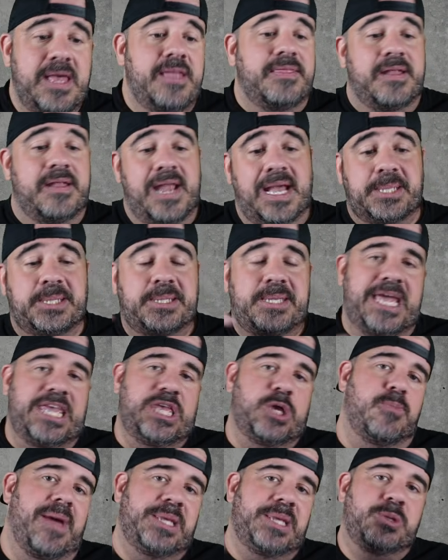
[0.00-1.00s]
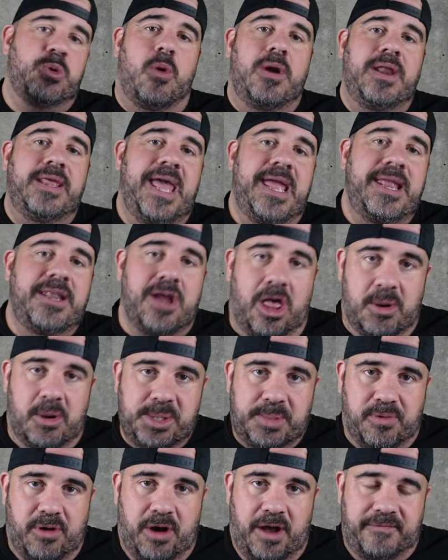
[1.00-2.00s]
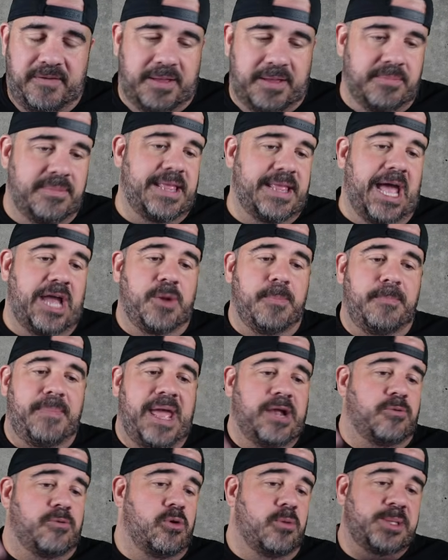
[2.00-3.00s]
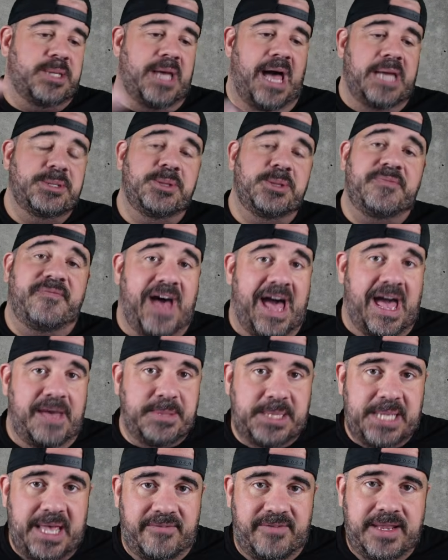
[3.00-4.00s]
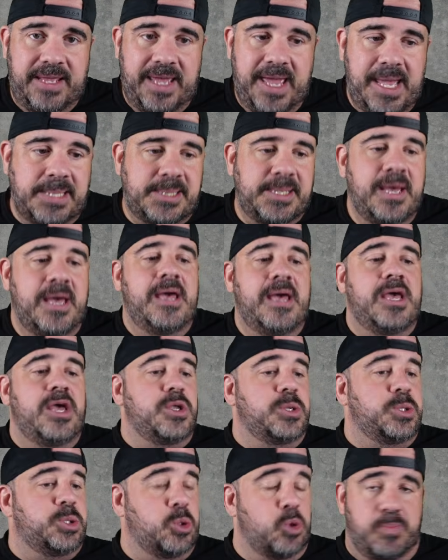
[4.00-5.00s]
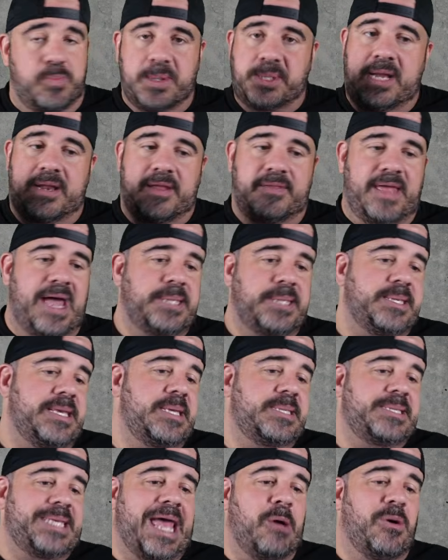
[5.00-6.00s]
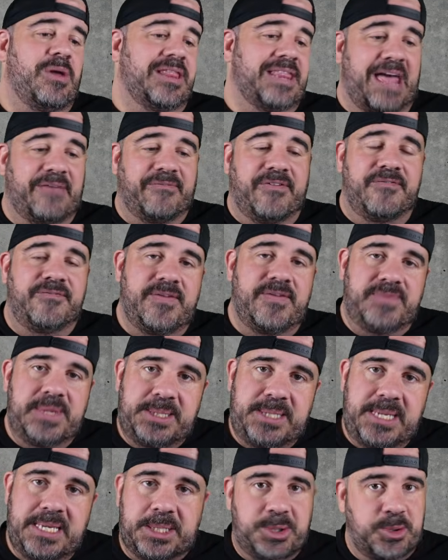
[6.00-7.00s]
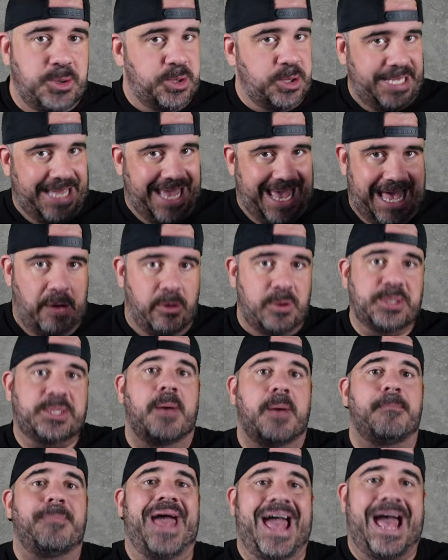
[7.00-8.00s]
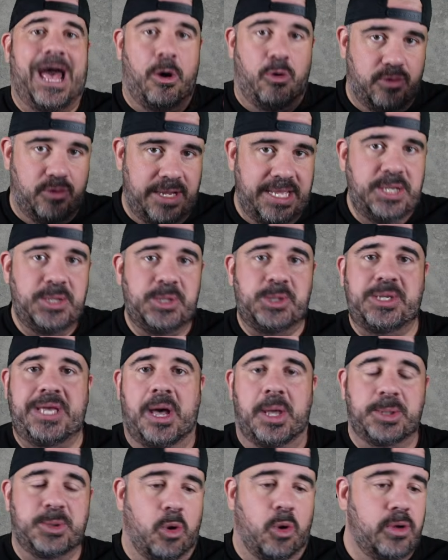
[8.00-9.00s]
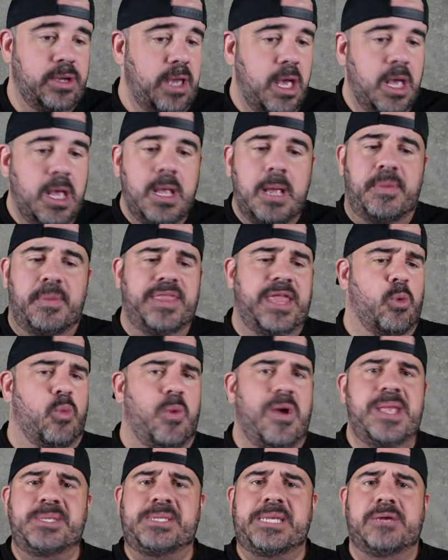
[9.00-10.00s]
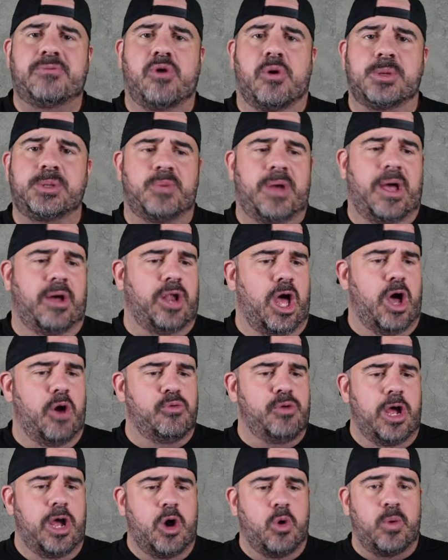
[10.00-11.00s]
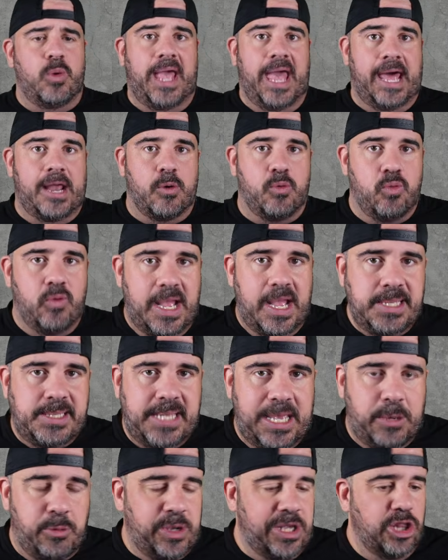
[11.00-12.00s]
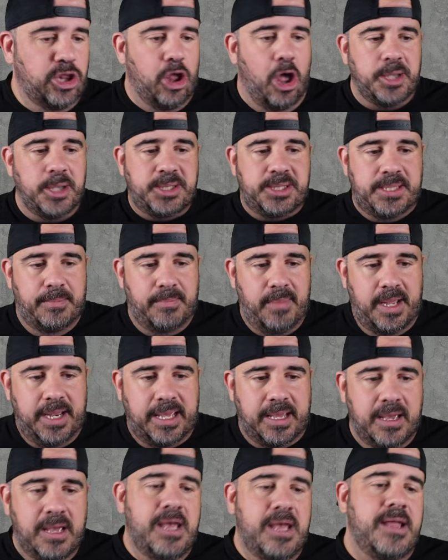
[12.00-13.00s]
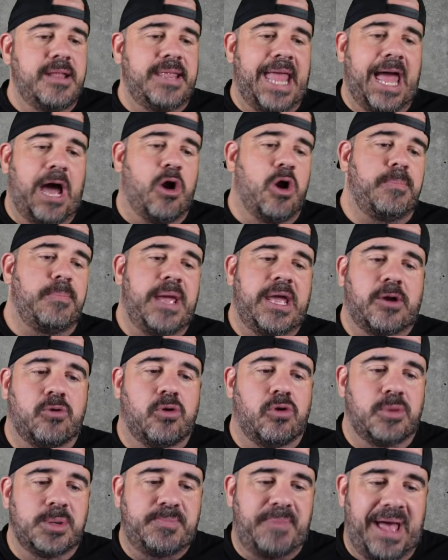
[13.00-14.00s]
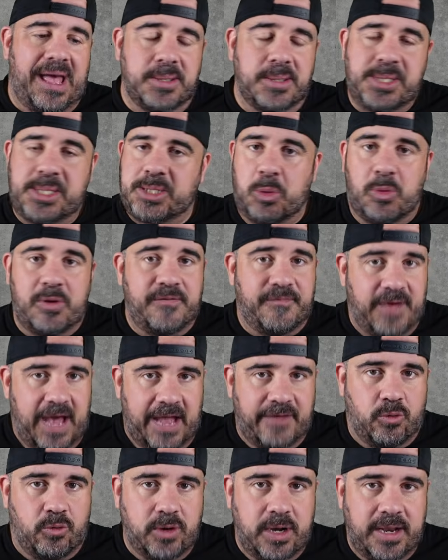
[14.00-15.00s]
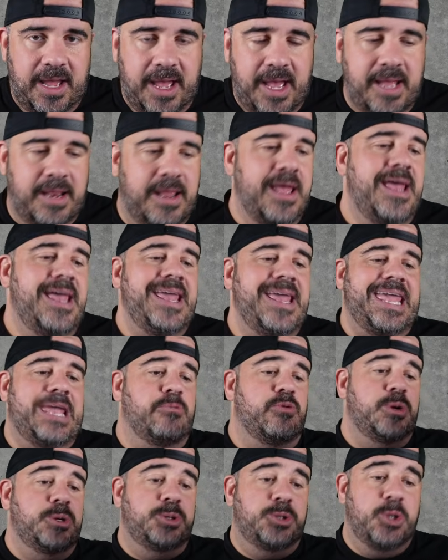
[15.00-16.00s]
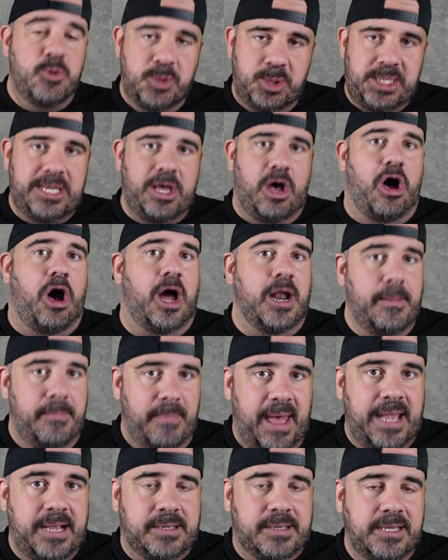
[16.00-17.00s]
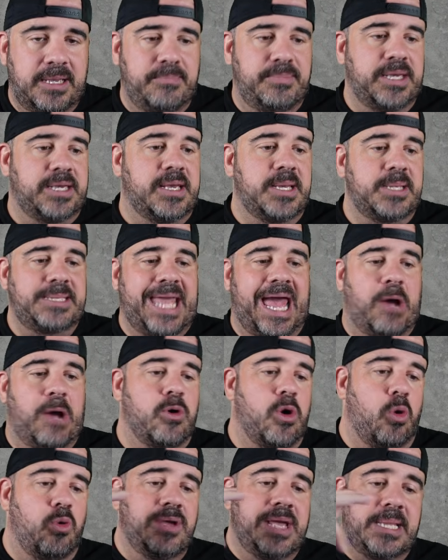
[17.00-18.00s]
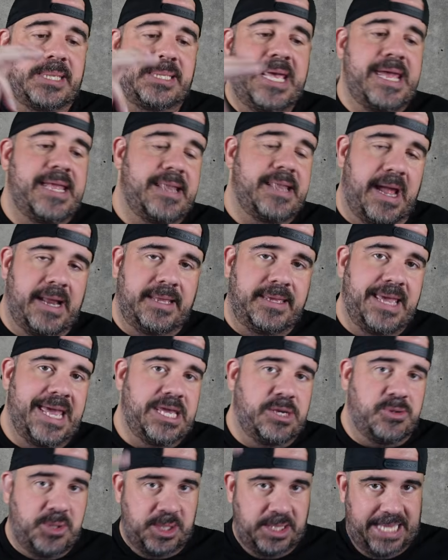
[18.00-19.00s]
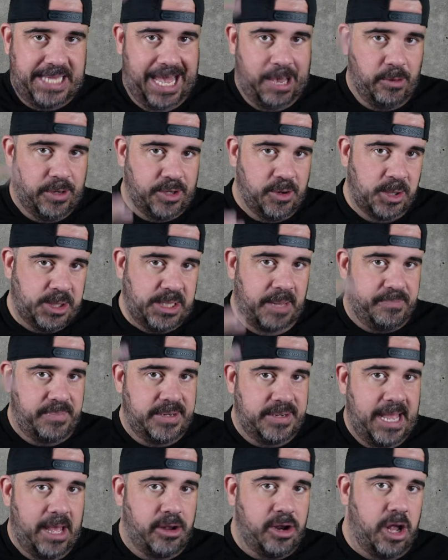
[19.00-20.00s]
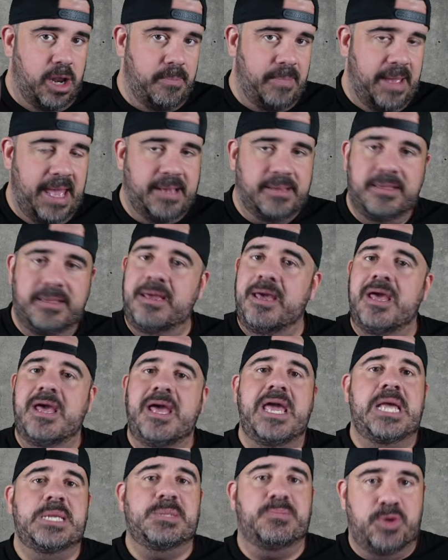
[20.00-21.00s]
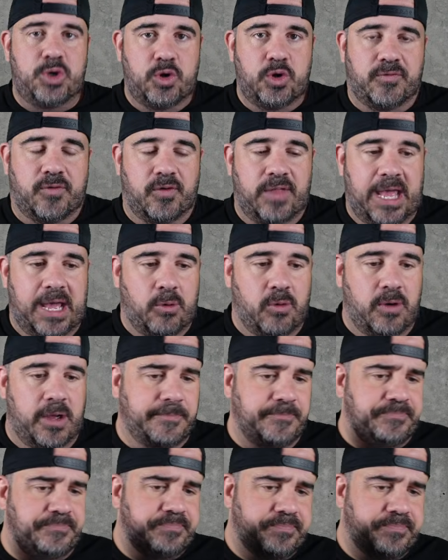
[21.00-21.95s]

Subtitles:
The next day, you made $28 of profit. Now your bankroll size is 578. 2% of that is now 1156. You see how it's compounding, you see how it's rolling. But then Wednesday rolls around. Oh no, we had a red day. We lost some money. Now our bankroll balance is only 549. It reduced it automatically because now we're only at 1098. You see how it goes up and down automatically? It's beautiful that way.